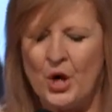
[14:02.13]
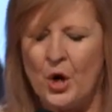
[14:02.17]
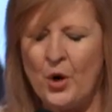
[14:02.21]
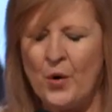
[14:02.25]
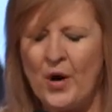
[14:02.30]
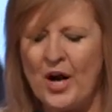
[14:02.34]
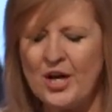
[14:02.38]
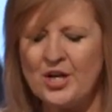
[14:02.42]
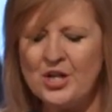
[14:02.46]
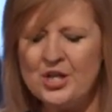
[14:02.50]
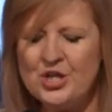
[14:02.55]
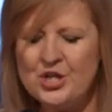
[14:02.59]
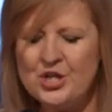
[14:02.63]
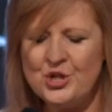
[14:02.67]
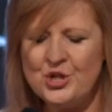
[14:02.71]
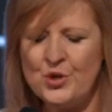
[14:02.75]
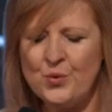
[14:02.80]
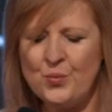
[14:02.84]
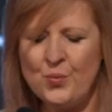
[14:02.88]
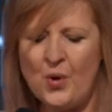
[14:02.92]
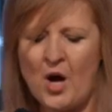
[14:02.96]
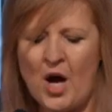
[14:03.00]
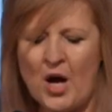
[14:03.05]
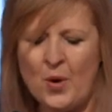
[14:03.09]
Or I
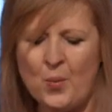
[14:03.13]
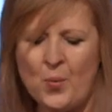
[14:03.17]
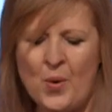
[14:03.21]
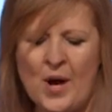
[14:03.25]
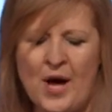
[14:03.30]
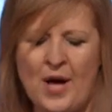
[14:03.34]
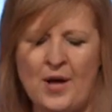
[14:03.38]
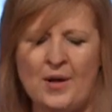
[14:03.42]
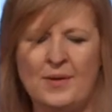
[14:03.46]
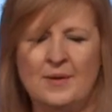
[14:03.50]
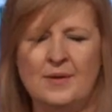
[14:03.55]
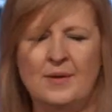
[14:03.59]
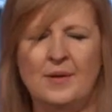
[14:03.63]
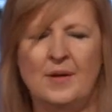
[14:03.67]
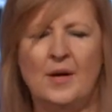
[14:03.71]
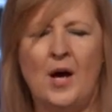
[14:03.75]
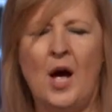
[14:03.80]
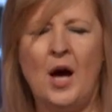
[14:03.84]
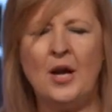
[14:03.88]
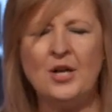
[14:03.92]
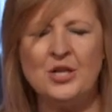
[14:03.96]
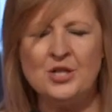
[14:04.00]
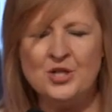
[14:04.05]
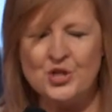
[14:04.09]
do right well.
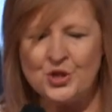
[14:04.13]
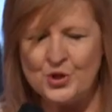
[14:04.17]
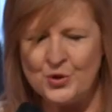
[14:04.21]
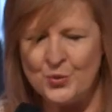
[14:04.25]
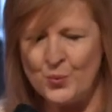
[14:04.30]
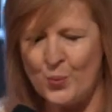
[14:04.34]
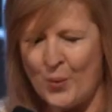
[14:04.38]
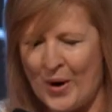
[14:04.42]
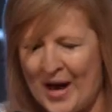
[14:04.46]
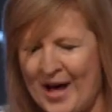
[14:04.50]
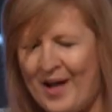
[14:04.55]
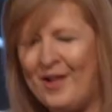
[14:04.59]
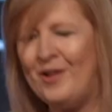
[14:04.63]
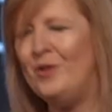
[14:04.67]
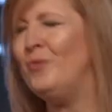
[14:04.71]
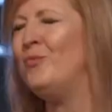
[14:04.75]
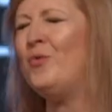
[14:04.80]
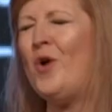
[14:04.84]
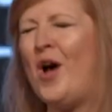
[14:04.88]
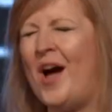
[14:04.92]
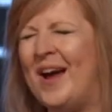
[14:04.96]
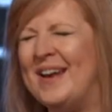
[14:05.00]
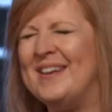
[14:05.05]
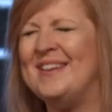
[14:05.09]
I can do well
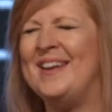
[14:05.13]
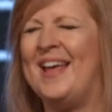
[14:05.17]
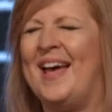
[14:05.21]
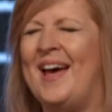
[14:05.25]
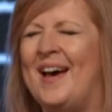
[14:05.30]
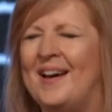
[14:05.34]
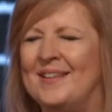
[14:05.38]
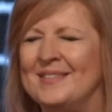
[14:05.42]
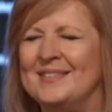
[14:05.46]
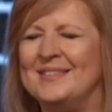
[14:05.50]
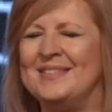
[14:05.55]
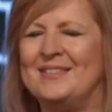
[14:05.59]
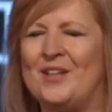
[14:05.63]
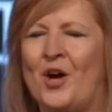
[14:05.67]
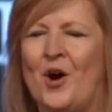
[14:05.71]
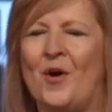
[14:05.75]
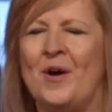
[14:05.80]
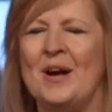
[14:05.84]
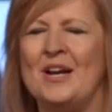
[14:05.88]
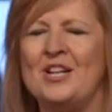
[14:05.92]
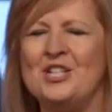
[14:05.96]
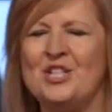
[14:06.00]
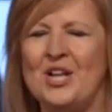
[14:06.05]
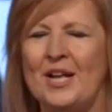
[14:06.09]
right now,
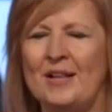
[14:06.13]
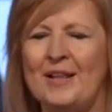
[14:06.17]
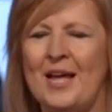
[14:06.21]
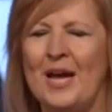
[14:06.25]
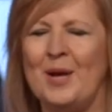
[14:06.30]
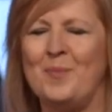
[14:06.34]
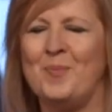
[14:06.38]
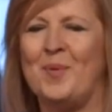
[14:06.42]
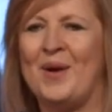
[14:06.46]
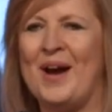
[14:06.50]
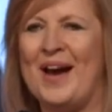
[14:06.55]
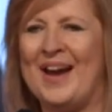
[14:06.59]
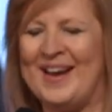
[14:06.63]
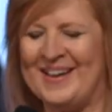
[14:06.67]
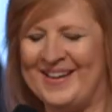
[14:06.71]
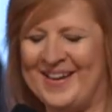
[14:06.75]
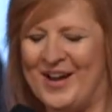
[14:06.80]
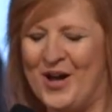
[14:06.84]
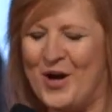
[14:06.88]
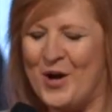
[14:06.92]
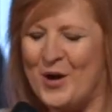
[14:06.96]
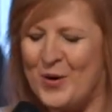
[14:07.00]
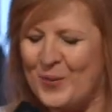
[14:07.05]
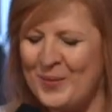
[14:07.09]
sorry, jet lag
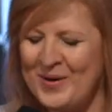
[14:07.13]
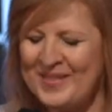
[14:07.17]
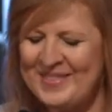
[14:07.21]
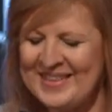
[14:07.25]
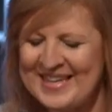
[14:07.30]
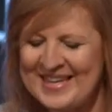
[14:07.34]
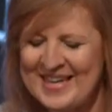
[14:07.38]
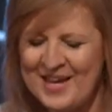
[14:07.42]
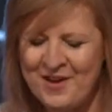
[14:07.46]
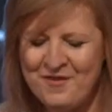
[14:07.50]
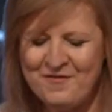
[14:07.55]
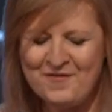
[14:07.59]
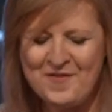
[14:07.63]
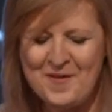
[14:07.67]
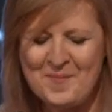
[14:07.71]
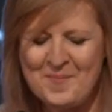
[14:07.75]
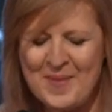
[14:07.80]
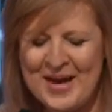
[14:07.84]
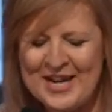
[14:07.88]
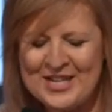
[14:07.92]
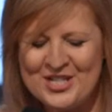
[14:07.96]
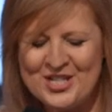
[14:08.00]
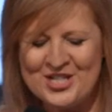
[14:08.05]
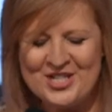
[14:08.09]
brain, with the
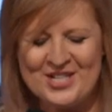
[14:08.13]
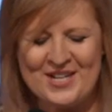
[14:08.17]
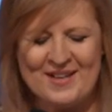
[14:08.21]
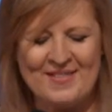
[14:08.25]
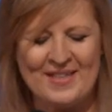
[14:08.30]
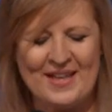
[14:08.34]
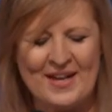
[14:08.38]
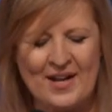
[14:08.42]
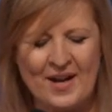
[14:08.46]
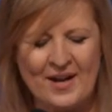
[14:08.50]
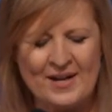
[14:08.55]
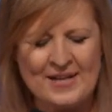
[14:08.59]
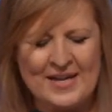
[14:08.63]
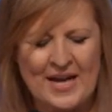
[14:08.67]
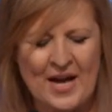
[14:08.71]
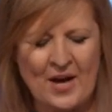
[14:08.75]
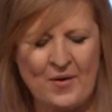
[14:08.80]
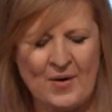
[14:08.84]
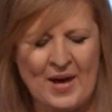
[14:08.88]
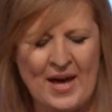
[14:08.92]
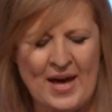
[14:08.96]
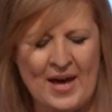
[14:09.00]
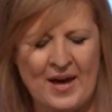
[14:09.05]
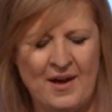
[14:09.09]
information that I
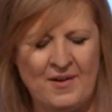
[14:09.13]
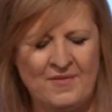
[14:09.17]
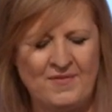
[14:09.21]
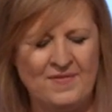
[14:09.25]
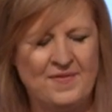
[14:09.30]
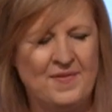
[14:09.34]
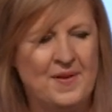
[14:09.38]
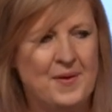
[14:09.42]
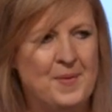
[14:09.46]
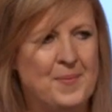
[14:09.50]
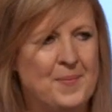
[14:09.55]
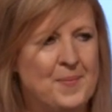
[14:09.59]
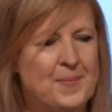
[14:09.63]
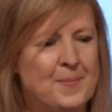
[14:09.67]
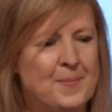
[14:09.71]
now have.